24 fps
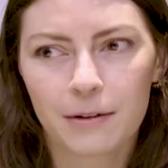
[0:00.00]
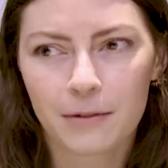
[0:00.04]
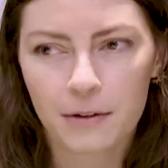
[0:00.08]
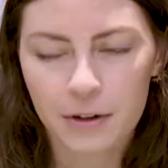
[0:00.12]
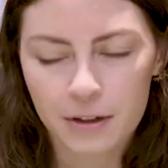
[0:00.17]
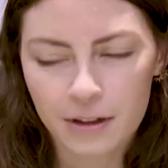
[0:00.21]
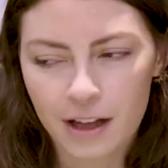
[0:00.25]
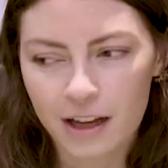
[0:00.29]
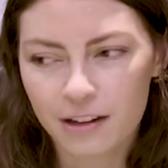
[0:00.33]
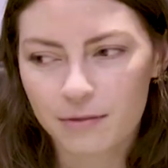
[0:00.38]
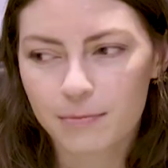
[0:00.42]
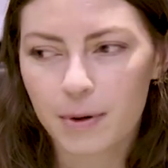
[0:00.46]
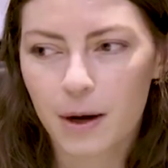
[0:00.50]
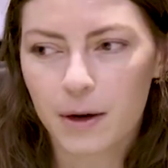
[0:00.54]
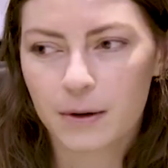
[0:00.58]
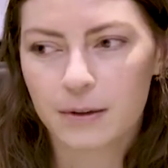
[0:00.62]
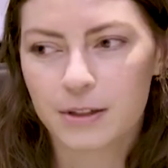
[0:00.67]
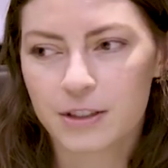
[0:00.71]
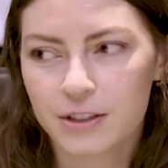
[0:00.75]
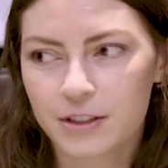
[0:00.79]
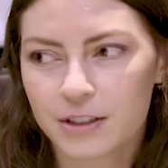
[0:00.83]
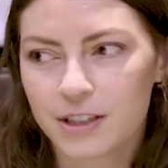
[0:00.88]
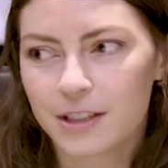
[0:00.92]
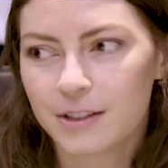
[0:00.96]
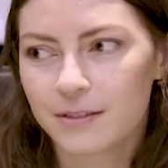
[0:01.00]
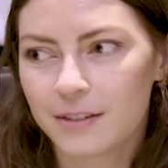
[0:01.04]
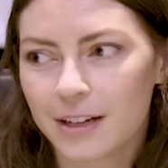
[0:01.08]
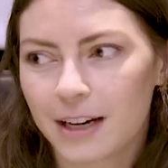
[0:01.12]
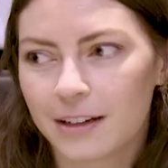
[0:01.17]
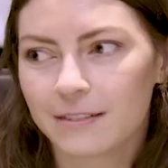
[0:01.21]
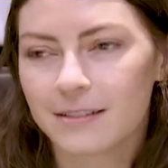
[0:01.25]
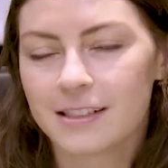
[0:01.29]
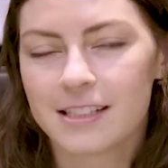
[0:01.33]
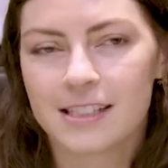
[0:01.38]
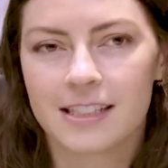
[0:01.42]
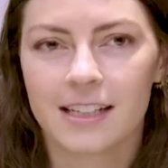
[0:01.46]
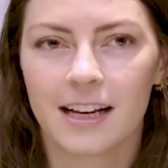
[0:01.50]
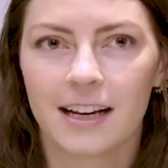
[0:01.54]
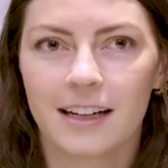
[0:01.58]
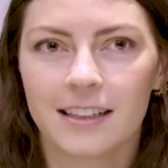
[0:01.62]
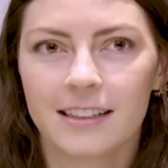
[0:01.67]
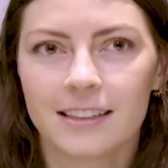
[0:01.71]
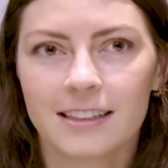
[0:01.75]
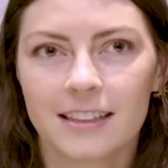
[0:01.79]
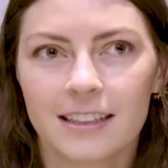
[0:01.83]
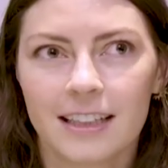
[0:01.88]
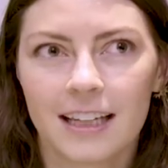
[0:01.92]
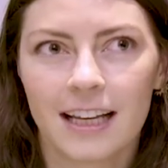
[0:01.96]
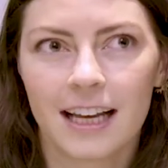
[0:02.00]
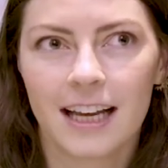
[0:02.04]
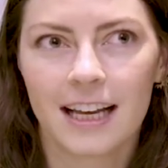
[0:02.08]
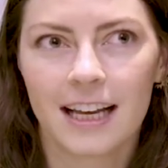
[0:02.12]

I wrote a lot of poetry when I was young,